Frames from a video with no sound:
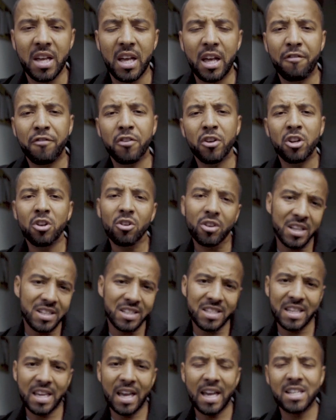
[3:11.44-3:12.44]
if you're looking
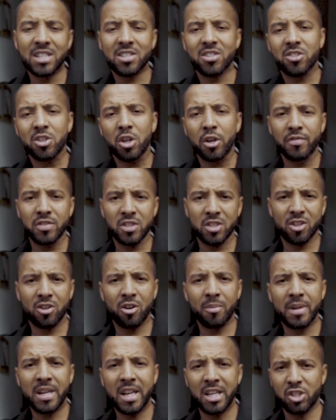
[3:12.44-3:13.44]
to get into serviced
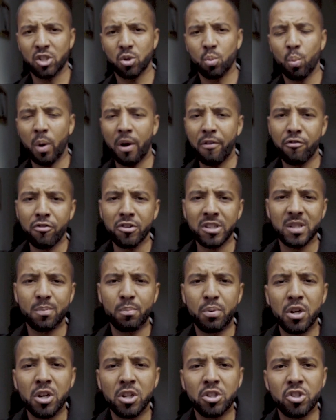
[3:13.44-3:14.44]
accommodation, whether it's
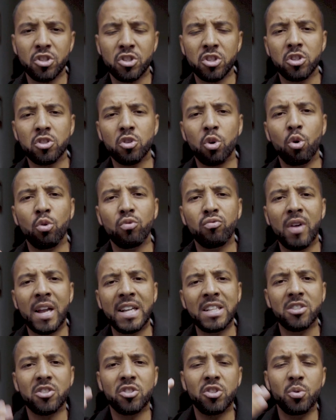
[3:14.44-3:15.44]
purchasers or
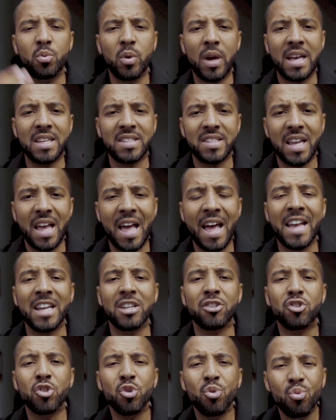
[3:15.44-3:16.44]
rent to
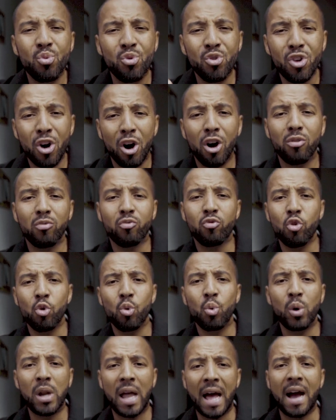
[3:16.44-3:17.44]
SA, do not
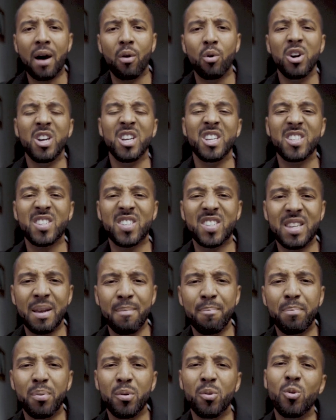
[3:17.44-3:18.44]
rule out
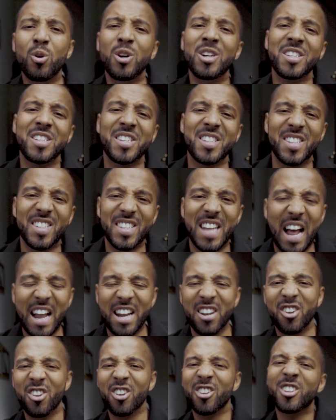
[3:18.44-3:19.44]
simple,
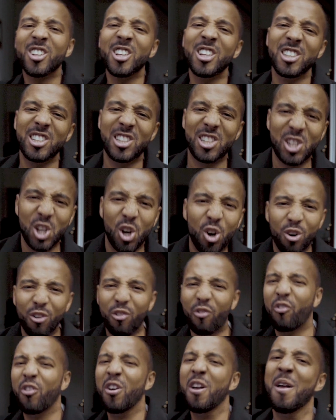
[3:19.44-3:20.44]
standard, tough,
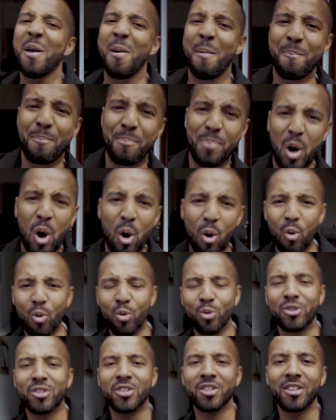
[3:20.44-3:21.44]

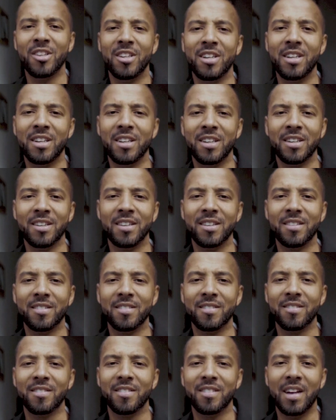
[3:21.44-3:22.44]
bold
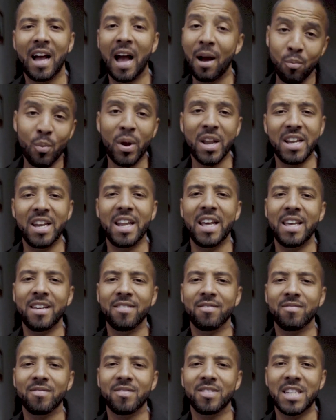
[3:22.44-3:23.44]
and windy
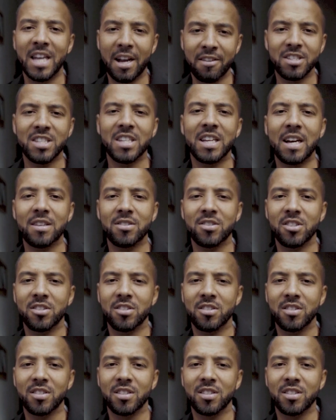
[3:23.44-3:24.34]
terrace houses.